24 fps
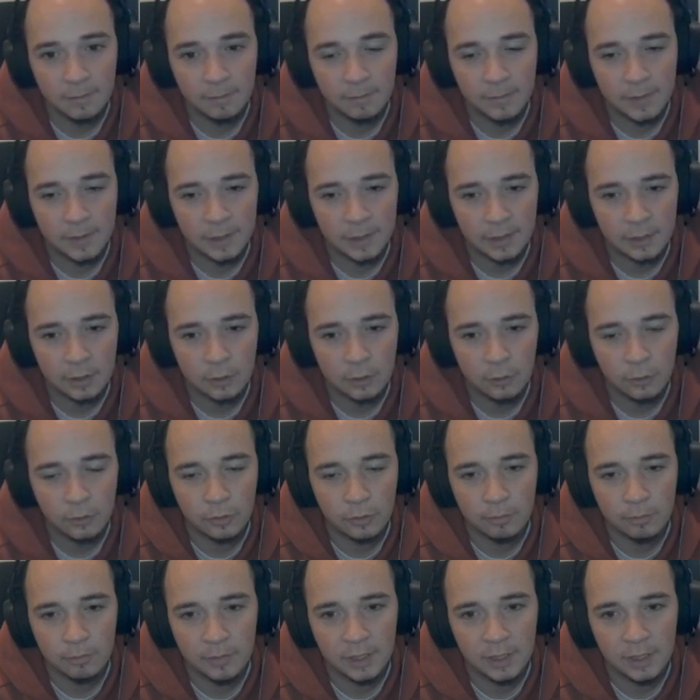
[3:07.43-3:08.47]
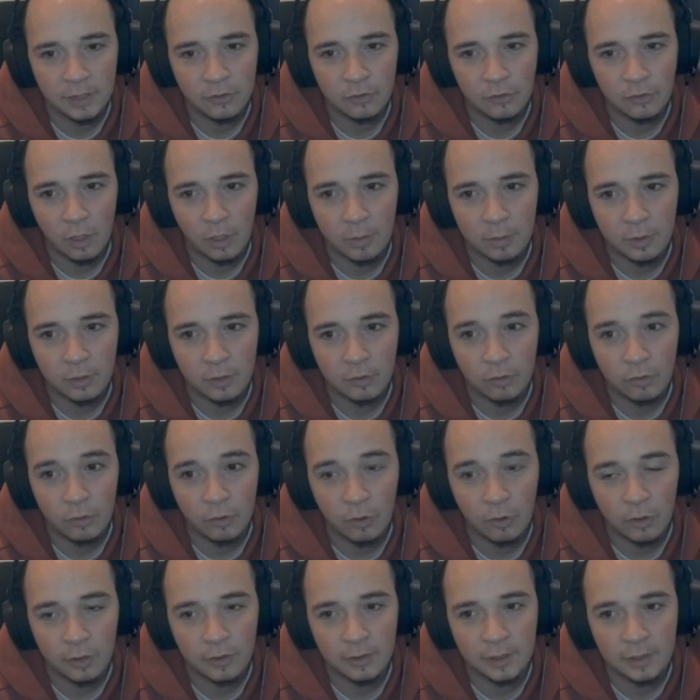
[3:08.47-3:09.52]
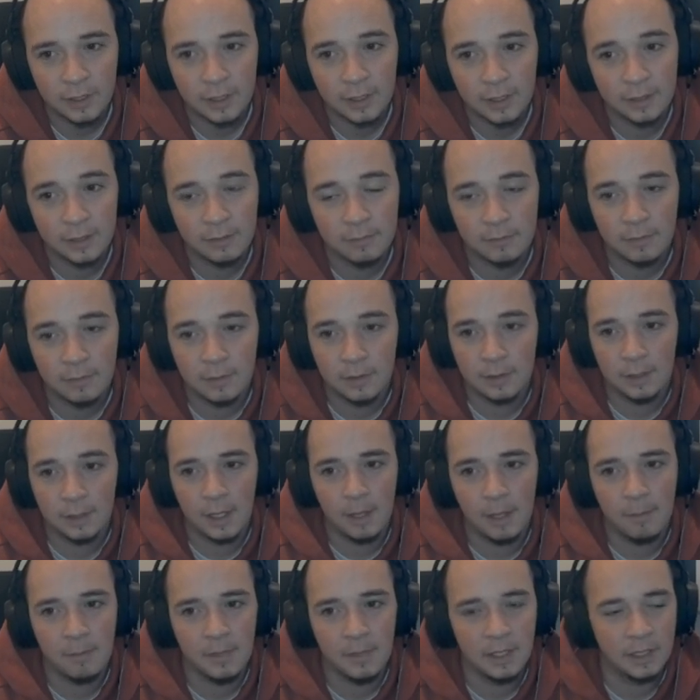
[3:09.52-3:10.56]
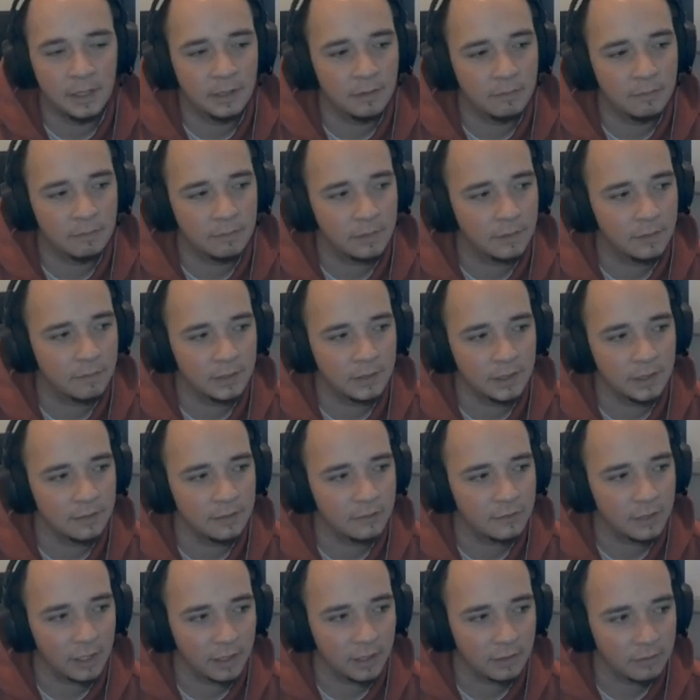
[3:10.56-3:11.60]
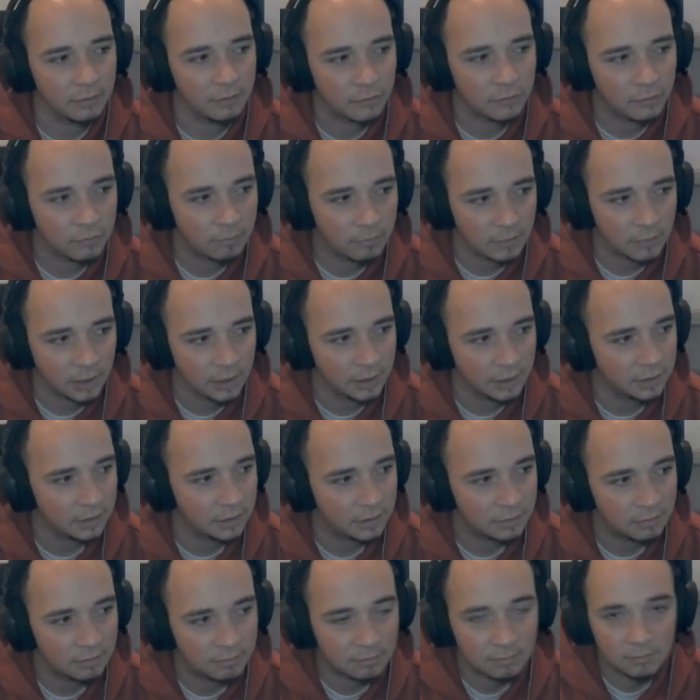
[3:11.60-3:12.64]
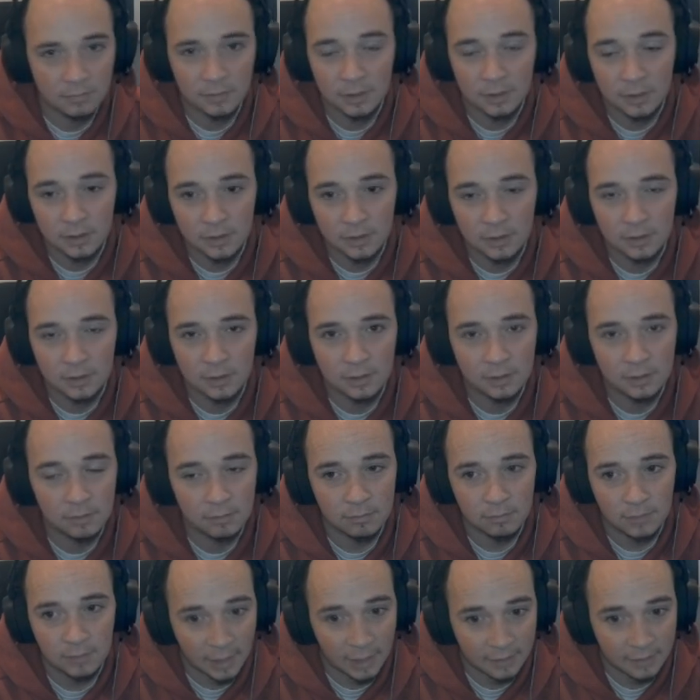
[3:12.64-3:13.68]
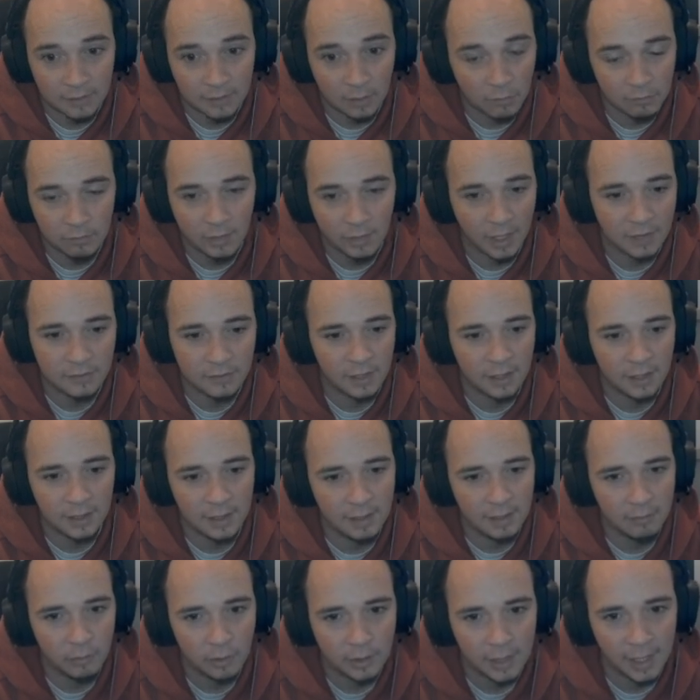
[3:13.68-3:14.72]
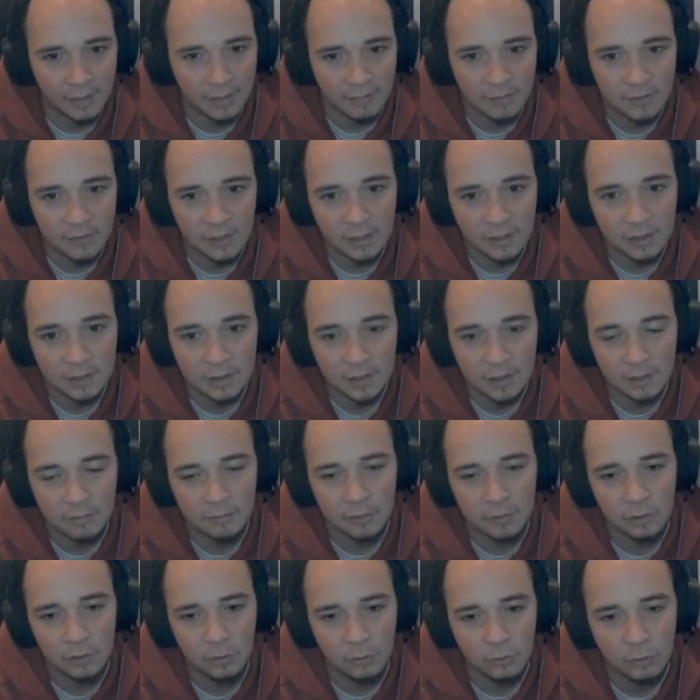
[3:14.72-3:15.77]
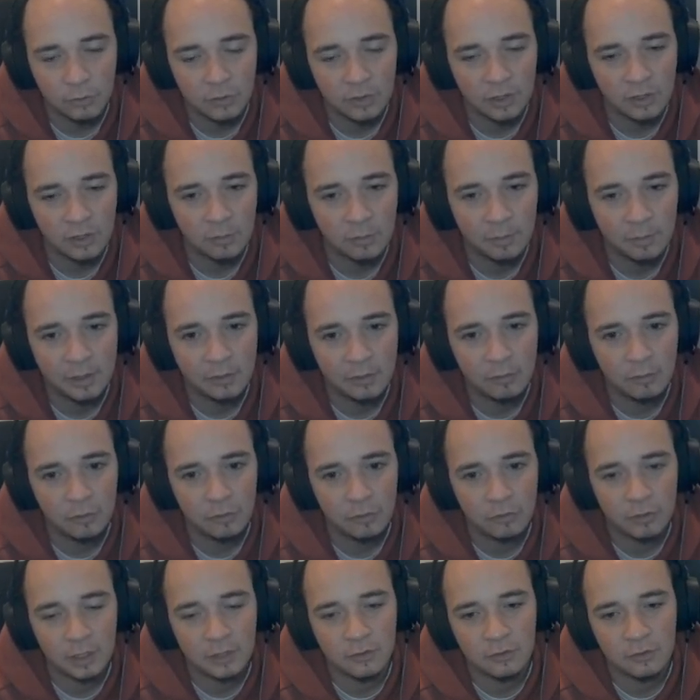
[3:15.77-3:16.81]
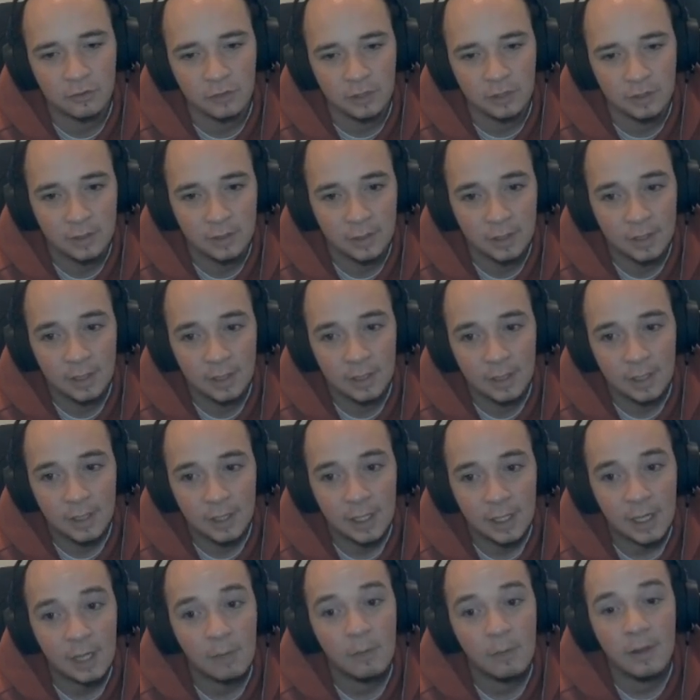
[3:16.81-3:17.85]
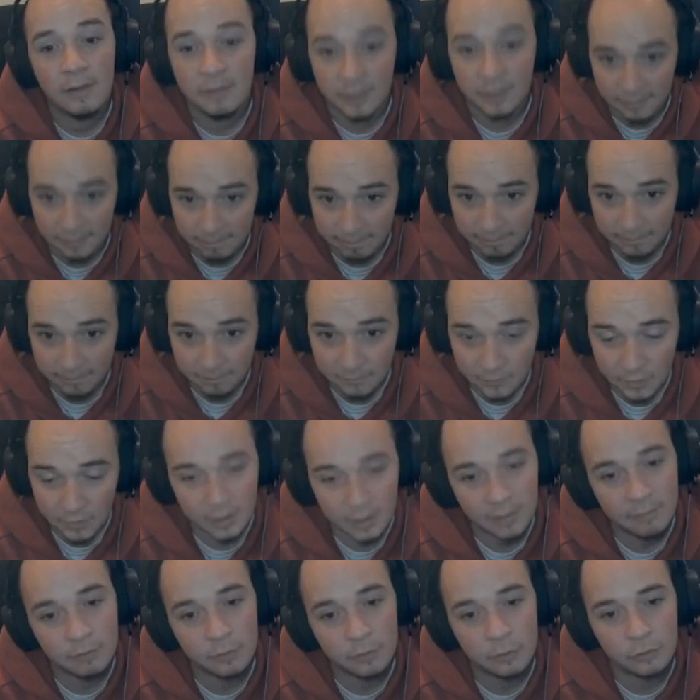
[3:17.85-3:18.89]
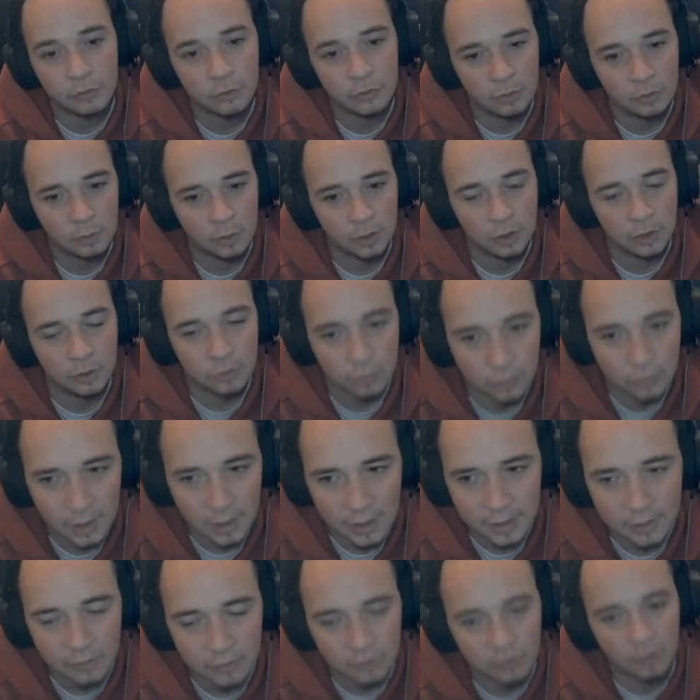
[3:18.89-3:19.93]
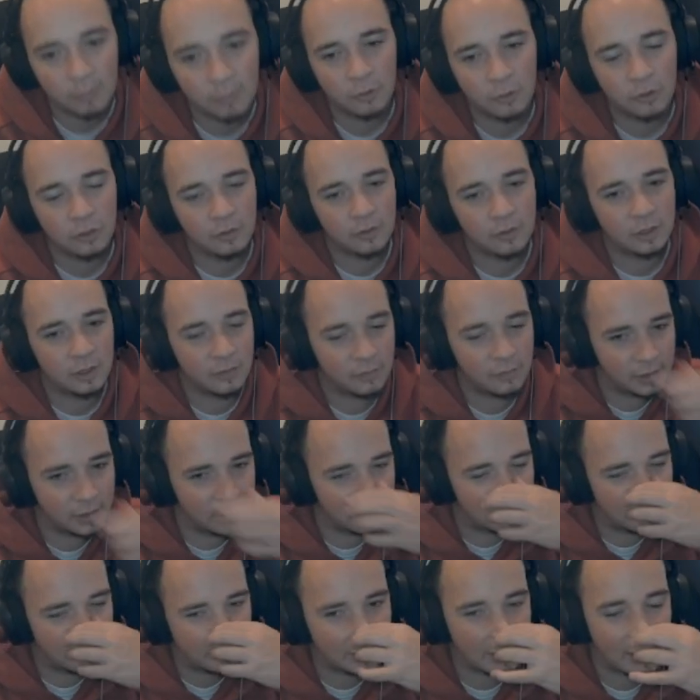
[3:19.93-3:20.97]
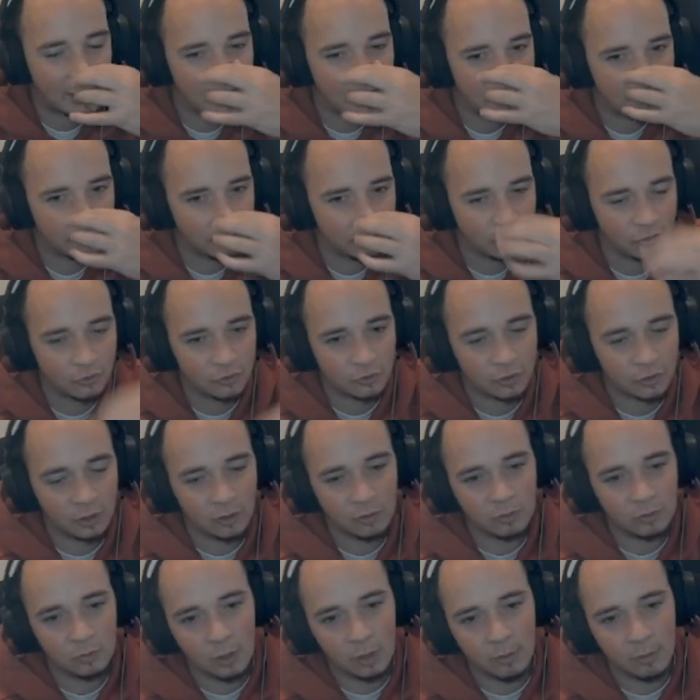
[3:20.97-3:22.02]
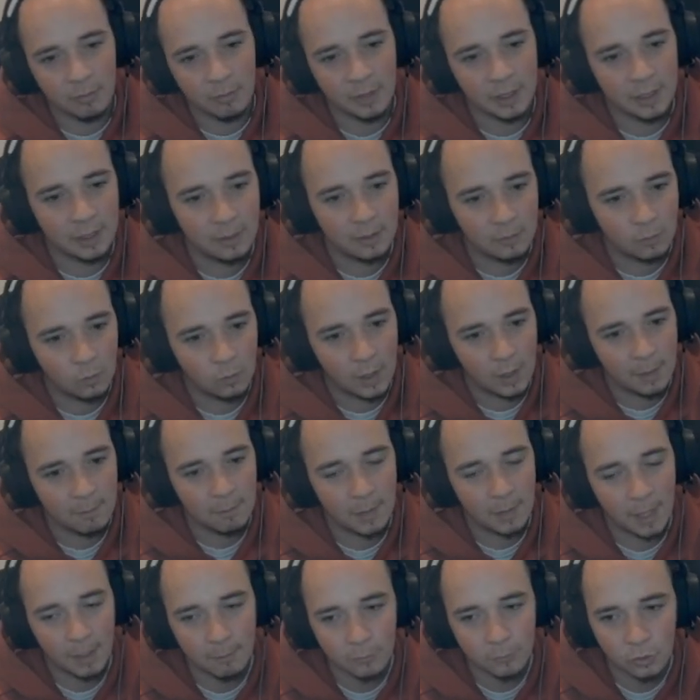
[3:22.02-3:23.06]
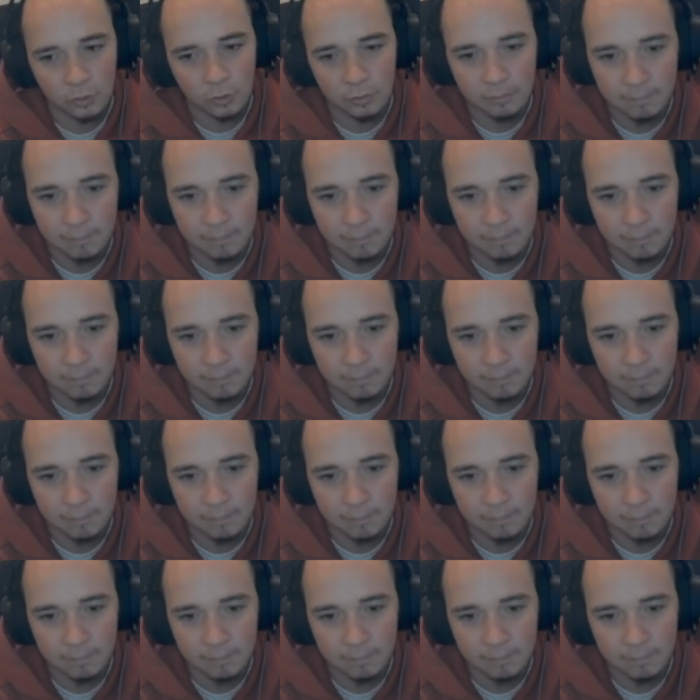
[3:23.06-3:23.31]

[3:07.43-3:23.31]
Including me stopping and talking there, 1 minute and 15 seconds. Like, that's how fast that level can take if you use the speedrun strategy. However, not everyone's going to want to do that, and it's not much of a definitive guide if we just go 1 minute, wham bam, done.